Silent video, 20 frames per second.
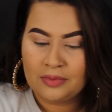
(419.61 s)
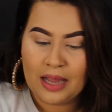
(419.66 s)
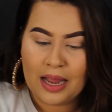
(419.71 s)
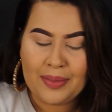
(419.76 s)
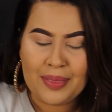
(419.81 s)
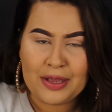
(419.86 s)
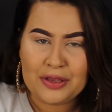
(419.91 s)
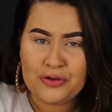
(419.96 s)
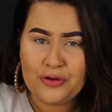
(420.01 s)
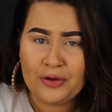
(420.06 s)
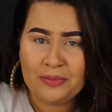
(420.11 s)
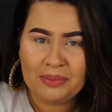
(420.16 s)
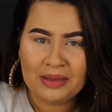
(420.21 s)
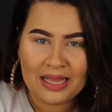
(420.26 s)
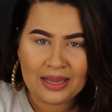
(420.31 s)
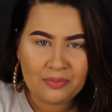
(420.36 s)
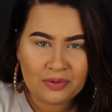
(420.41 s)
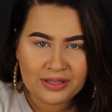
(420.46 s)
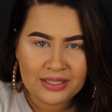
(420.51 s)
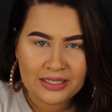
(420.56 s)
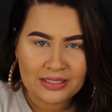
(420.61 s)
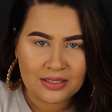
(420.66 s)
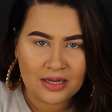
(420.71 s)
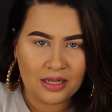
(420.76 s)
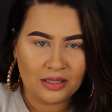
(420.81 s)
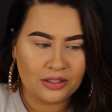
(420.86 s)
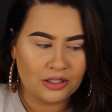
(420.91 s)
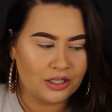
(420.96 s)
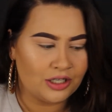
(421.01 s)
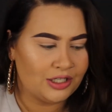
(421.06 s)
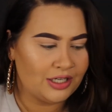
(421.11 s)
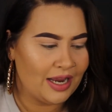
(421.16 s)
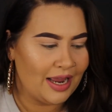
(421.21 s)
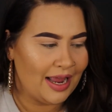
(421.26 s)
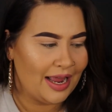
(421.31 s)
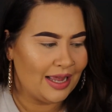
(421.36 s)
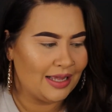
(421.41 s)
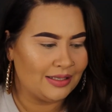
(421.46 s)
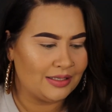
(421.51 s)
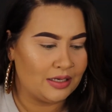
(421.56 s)
And then you can play with these colors
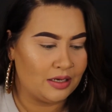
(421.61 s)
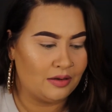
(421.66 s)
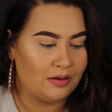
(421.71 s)
and